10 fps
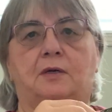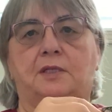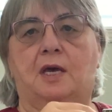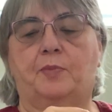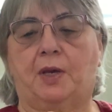
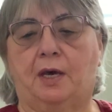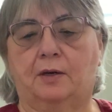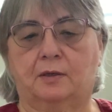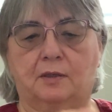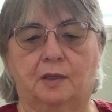that
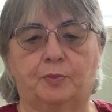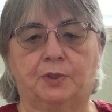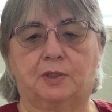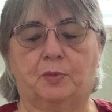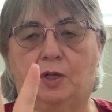pattern, I
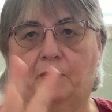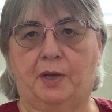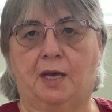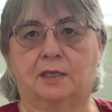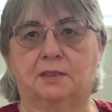put them all
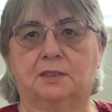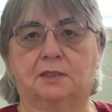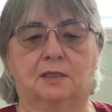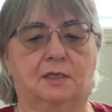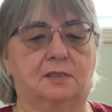back into
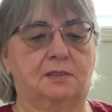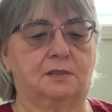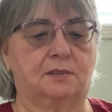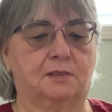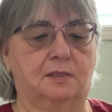the
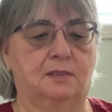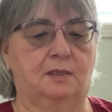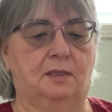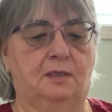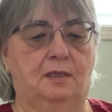cases.
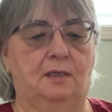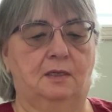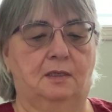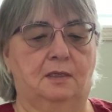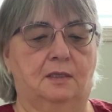
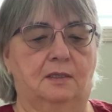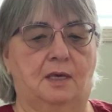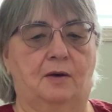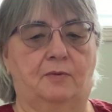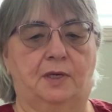
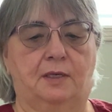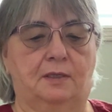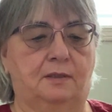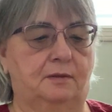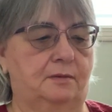That way
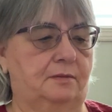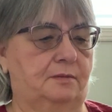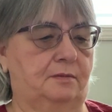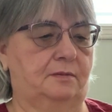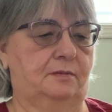
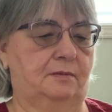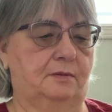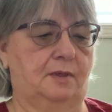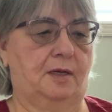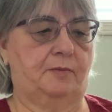
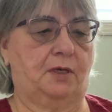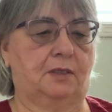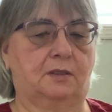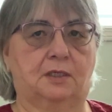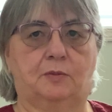I'm
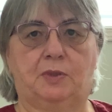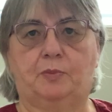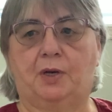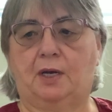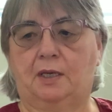not going to be
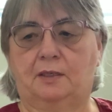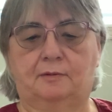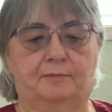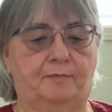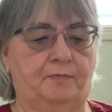
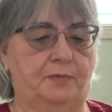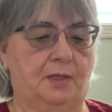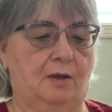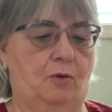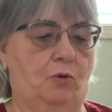buying
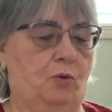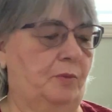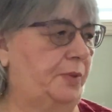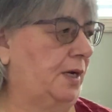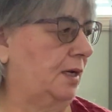a whole
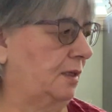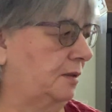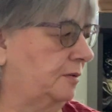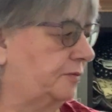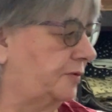pile
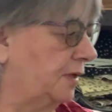of